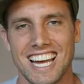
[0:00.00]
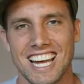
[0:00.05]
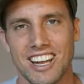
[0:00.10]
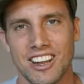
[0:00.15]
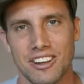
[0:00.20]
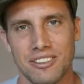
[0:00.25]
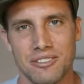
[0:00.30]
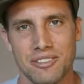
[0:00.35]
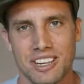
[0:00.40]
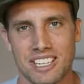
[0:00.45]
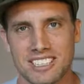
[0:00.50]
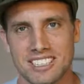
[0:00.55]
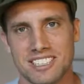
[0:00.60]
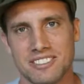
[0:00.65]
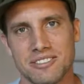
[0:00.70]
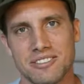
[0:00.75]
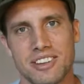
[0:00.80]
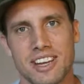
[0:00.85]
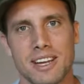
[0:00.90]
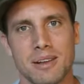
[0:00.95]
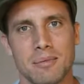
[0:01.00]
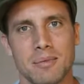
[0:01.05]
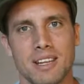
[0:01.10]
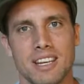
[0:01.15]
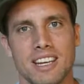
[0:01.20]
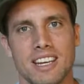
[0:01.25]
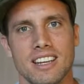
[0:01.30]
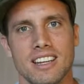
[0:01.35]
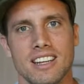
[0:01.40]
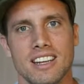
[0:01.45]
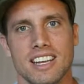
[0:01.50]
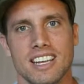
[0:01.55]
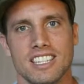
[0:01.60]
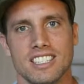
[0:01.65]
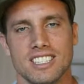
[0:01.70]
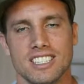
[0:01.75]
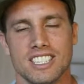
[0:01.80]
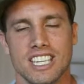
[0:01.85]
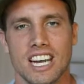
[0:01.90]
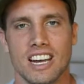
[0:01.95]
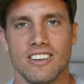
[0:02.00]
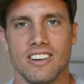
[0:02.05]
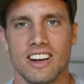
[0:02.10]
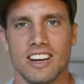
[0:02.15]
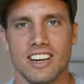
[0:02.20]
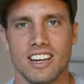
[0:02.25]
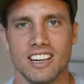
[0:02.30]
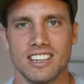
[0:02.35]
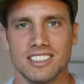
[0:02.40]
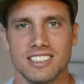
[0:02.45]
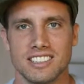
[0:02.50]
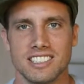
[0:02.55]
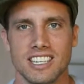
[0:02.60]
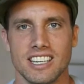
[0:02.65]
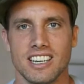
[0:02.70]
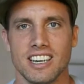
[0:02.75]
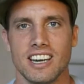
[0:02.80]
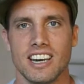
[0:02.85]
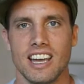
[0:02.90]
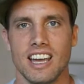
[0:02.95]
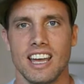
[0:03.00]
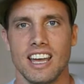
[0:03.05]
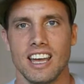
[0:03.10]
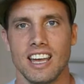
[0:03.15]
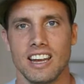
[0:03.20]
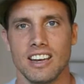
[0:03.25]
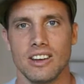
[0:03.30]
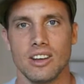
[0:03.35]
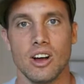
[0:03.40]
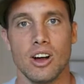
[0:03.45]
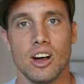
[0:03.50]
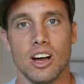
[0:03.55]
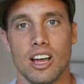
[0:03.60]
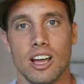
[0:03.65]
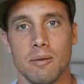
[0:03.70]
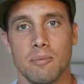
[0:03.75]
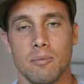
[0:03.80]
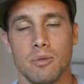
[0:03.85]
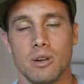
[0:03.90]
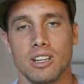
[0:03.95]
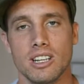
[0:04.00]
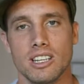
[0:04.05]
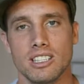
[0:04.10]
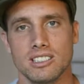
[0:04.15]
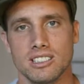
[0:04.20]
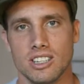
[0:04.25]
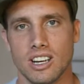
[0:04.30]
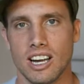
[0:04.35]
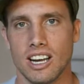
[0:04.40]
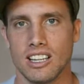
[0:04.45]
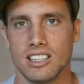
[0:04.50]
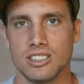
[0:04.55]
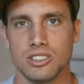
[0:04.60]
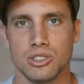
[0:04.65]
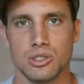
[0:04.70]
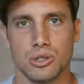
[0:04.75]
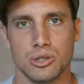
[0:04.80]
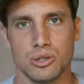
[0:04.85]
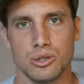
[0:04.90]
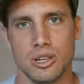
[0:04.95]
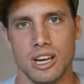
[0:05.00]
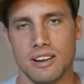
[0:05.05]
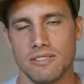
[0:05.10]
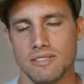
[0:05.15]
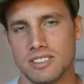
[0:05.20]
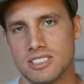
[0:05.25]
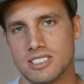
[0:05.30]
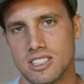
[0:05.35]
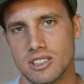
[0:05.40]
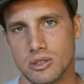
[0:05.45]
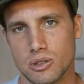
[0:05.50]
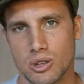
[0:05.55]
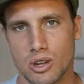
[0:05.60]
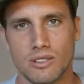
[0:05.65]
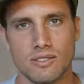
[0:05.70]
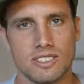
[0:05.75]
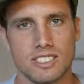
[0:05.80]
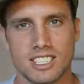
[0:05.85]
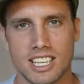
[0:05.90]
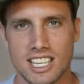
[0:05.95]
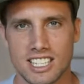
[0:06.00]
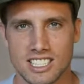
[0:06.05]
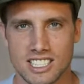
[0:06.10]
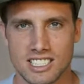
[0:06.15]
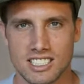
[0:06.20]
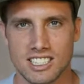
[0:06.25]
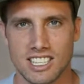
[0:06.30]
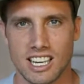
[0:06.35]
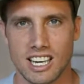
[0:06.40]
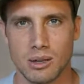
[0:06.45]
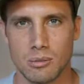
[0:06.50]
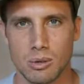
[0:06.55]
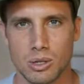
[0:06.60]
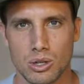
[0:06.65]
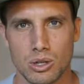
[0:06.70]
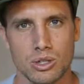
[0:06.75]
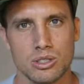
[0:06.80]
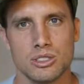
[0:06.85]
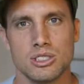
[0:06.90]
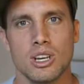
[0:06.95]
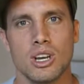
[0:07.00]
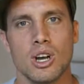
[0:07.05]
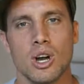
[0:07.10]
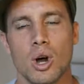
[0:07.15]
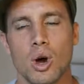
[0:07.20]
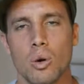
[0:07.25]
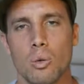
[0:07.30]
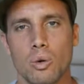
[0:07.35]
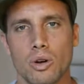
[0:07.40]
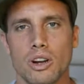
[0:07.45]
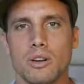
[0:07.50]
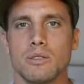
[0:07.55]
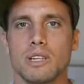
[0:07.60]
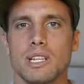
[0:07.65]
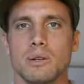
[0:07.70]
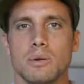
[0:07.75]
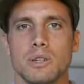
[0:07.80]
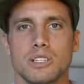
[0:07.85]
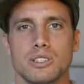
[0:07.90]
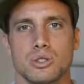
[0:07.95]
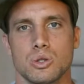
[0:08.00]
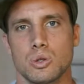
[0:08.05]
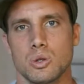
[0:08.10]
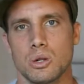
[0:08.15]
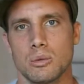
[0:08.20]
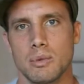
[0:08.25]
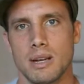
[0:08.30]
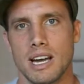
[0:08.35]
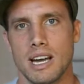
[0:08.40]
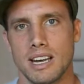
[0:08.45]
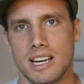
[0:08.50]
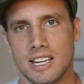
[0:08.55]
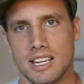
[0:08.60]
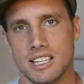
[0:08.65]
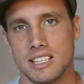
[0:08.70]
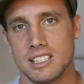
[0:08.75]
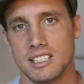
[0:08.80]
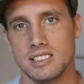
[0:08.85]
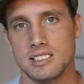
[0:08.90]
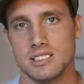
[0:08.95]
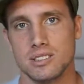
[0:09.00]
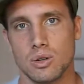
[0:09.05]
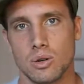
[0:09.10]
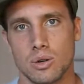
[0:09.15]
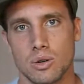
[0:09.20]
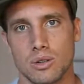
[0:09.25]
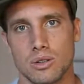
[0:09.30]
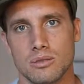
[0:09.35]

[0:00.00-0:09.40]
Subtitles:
Hello, friends and family. It's Shay Ryan Douglas here, and I'm really excited to have this little conversation today because what I really want to talk about is